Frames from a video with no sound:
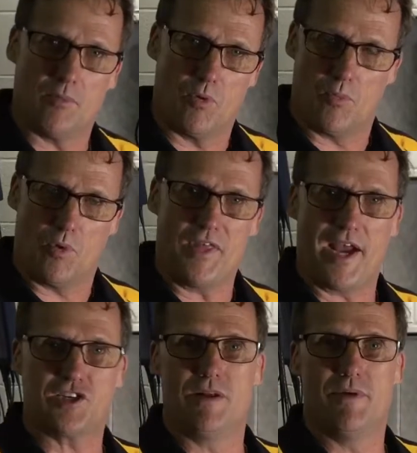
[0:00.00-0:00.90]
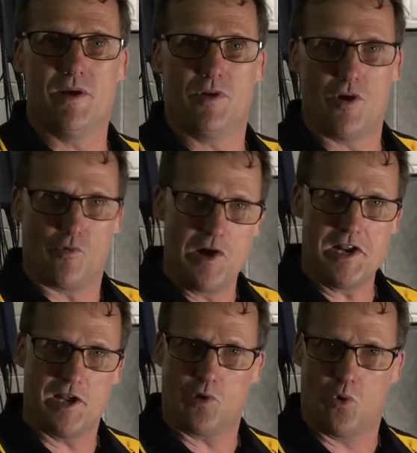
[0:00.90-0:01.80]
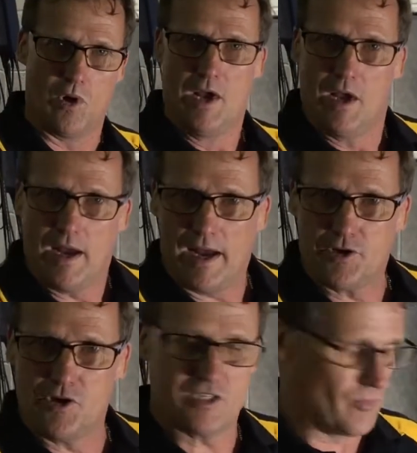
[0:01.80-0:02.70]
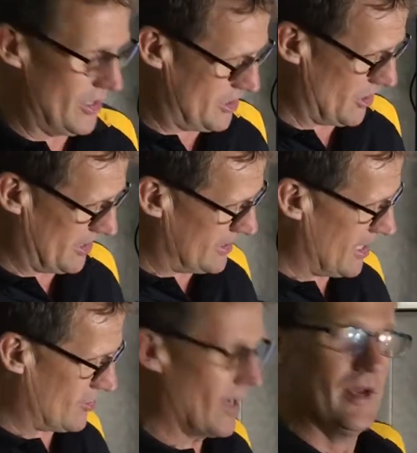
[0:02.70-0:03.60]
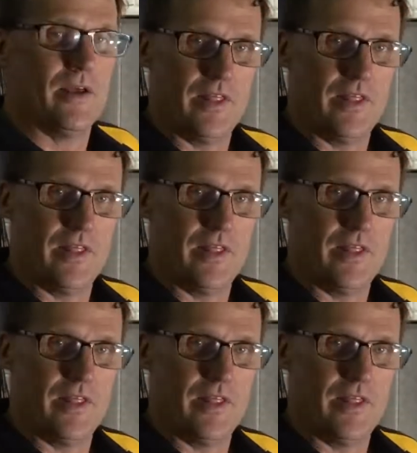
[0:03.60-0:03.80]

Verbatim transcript: what, what, they actually mean when you're reading it or uh, doing some research, etc.